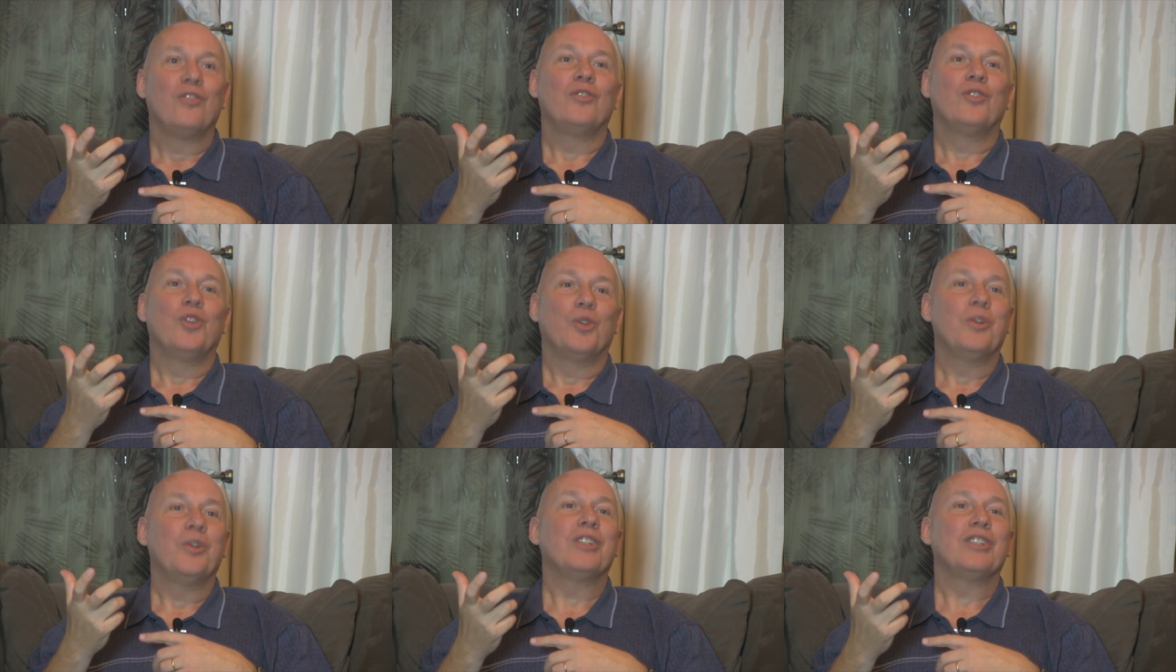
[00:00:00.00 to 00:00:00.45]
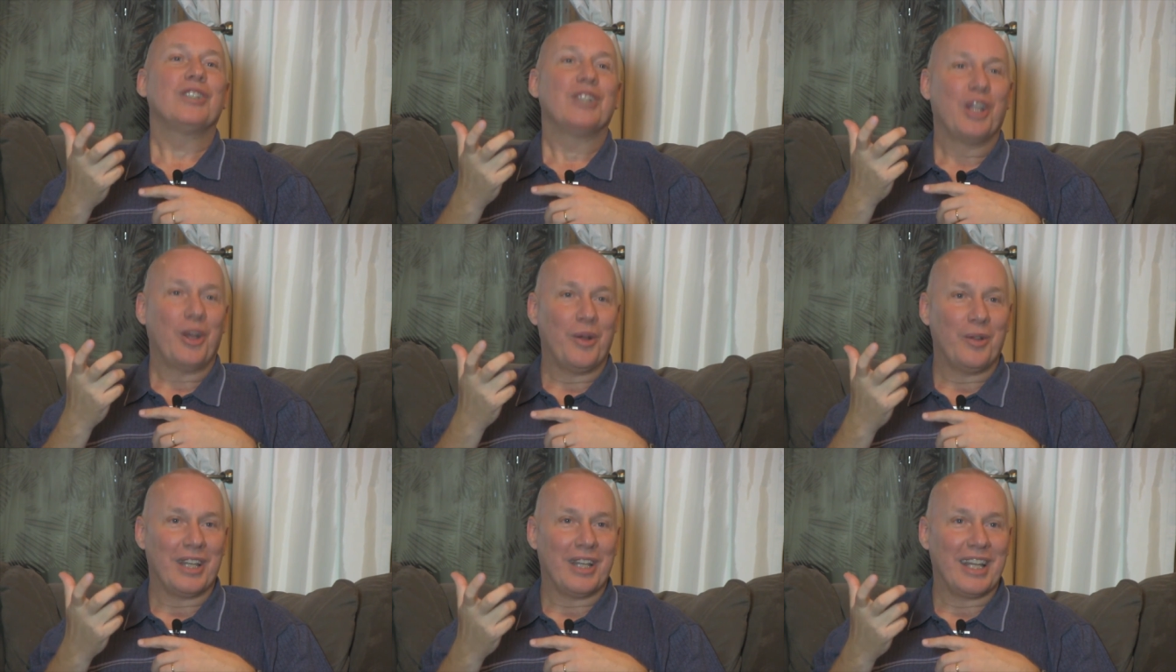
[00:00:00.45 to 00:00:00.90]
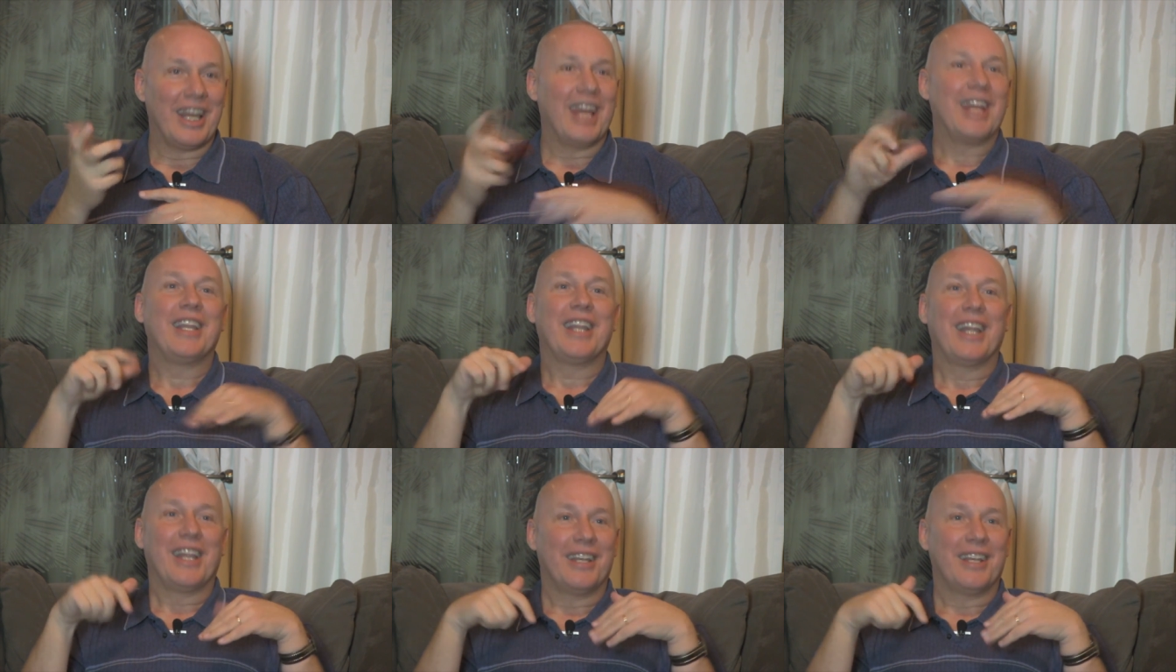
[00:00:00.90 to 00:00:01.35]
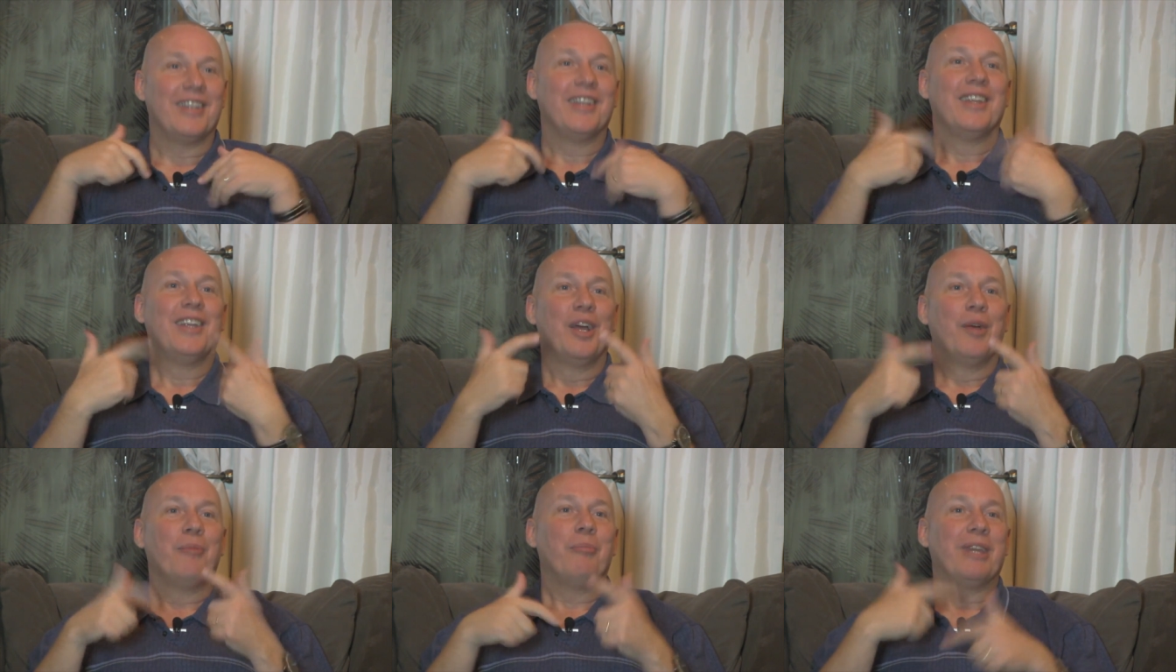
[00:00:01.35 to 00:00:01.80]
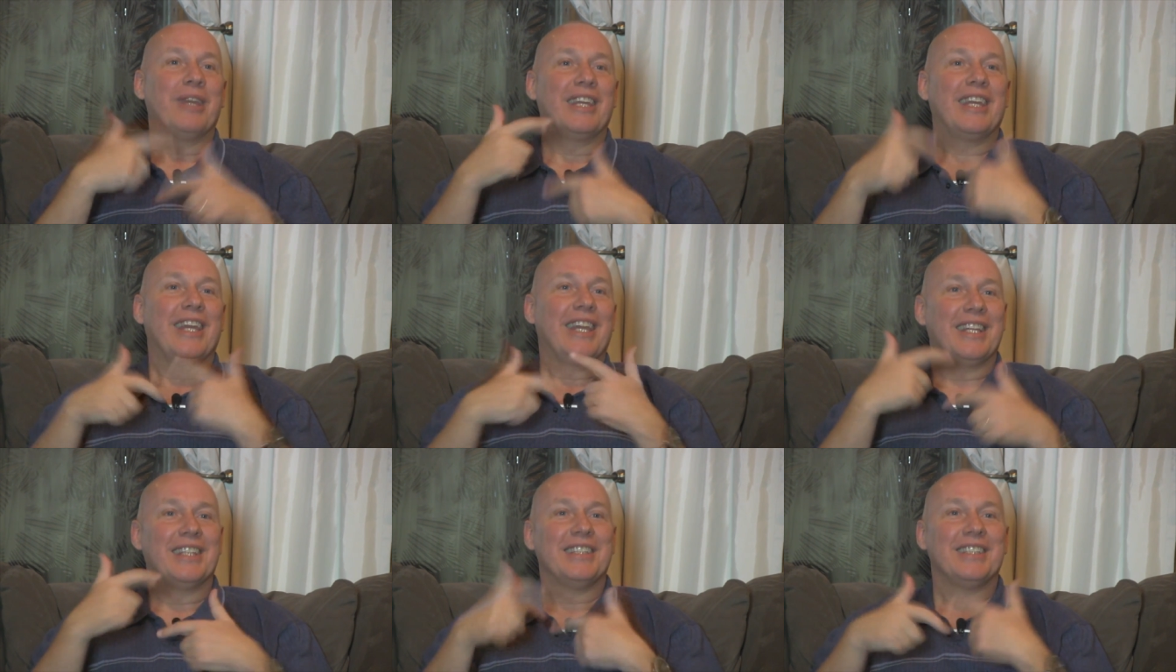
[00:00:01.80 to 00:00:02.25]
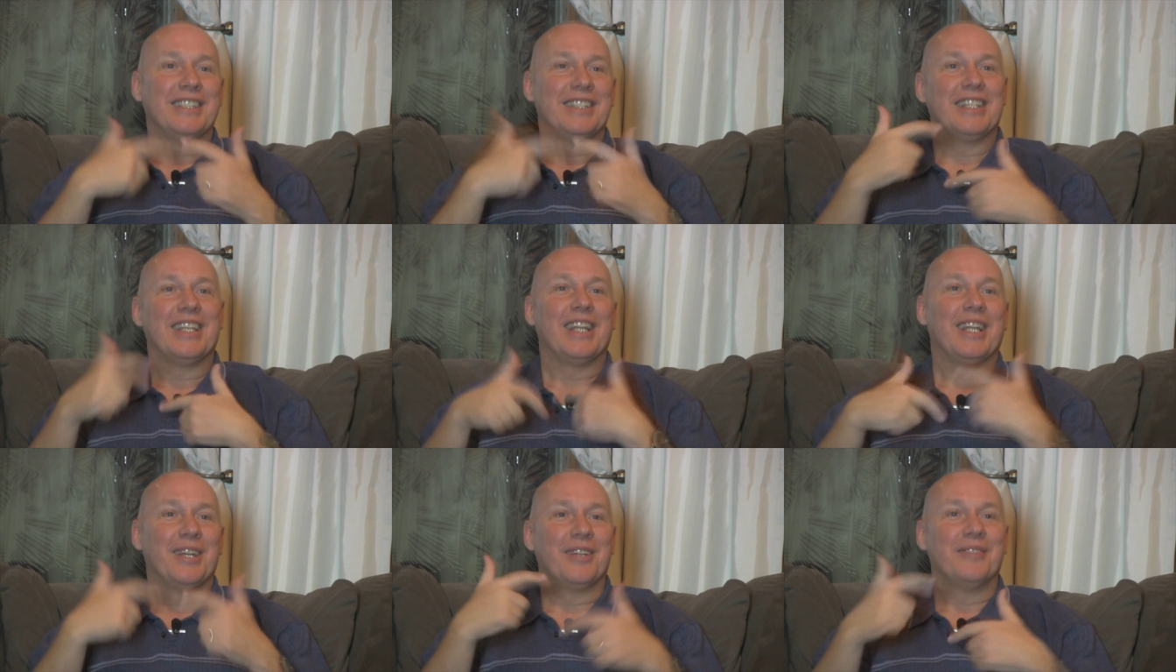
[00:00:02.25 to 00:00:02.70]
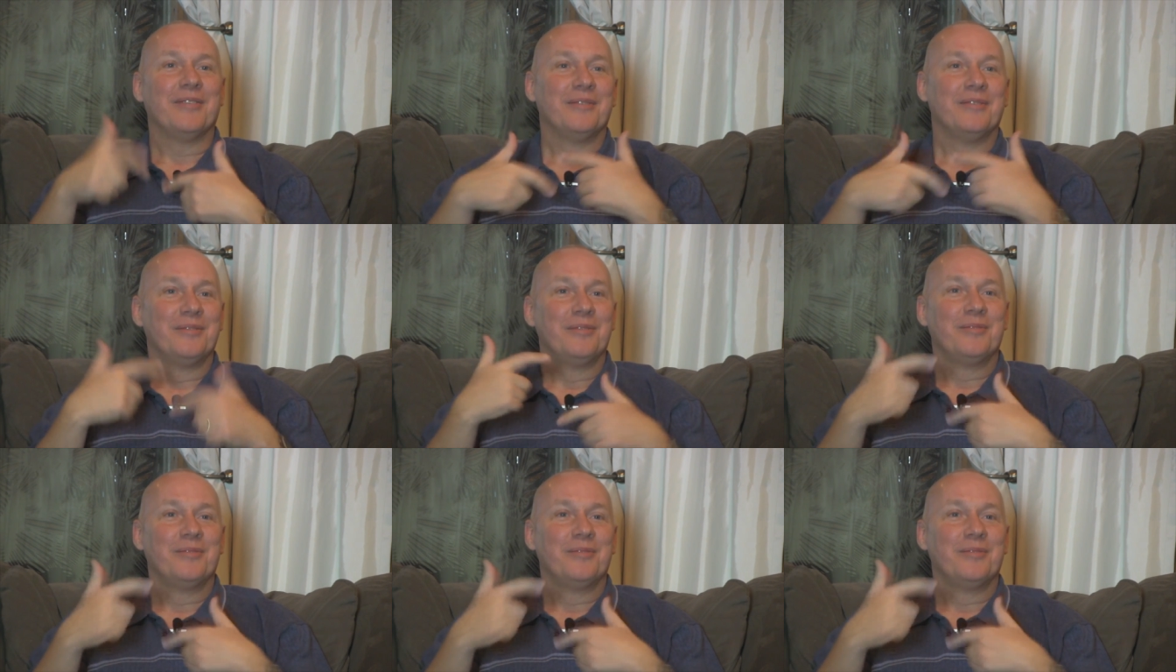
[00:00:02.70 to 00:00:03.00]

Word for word: do it slowly, and then begins the,